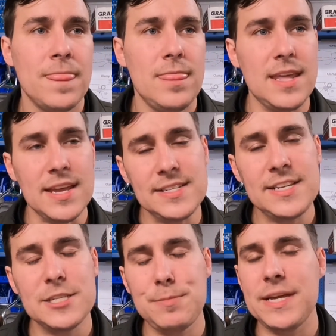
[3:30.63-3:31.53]
the
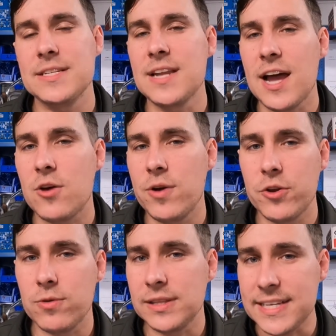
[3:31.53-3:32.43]
NTSB is not going
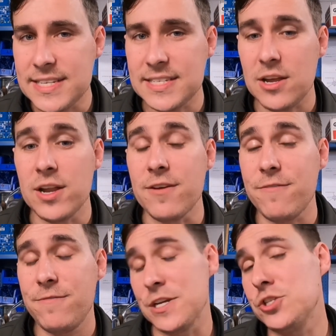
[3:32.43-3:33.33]
to release an
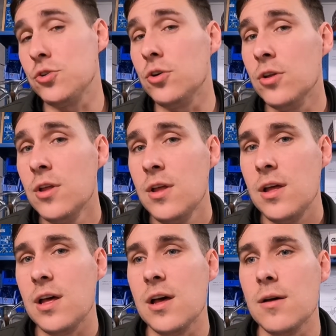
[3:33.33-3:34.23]
official
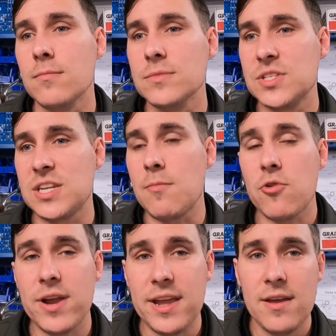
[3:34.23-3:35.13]

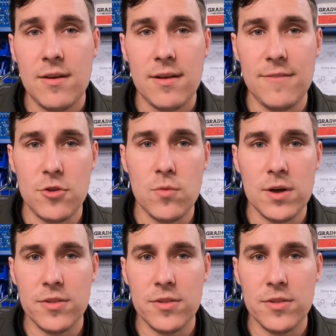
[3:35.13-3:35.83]
summary, if you will.